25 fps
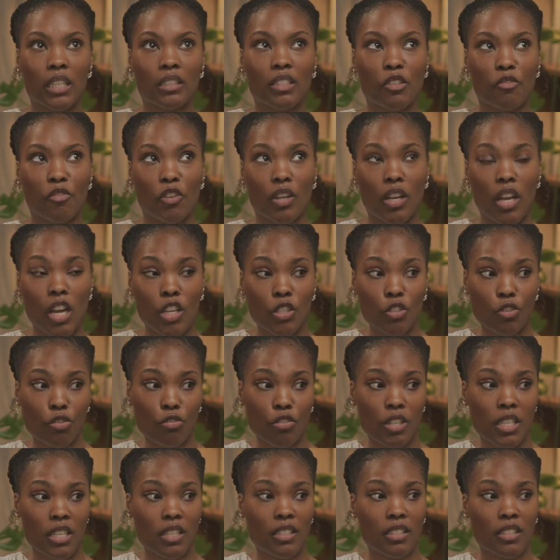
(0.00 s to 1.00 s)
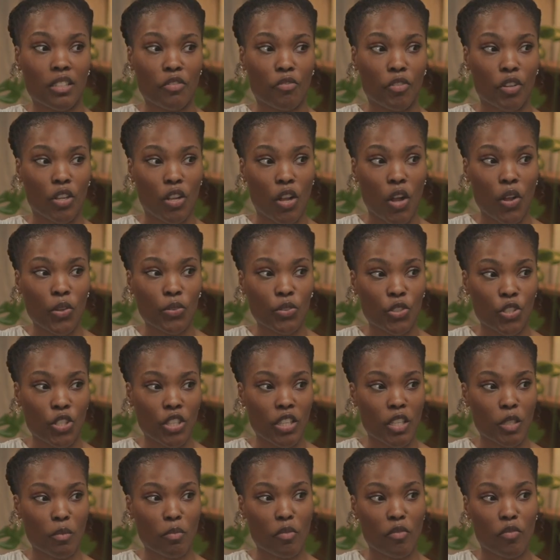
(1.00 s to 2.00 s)
different countries, different
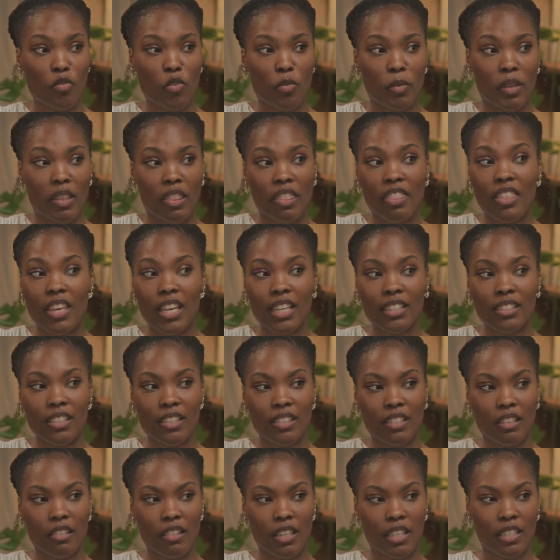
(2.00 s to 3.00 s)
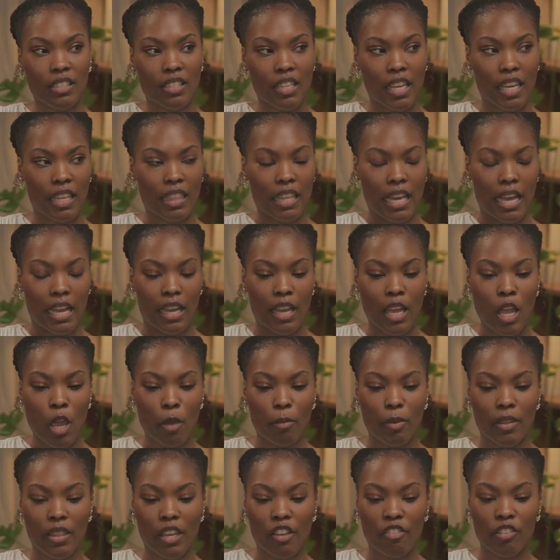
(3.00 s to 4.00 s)
cultures, perform in theatres and things like that.
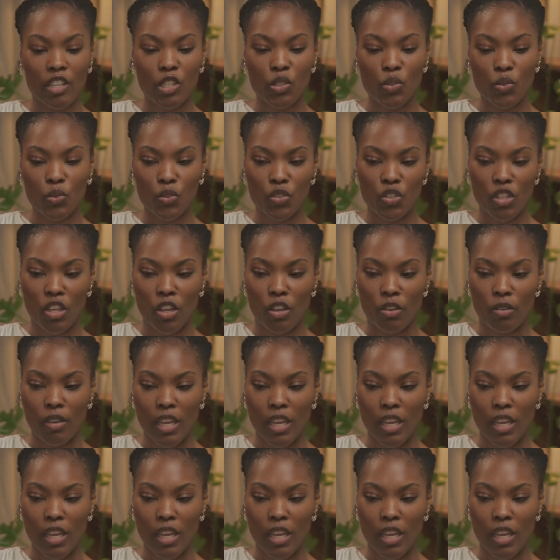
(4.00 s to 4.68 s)
But there is also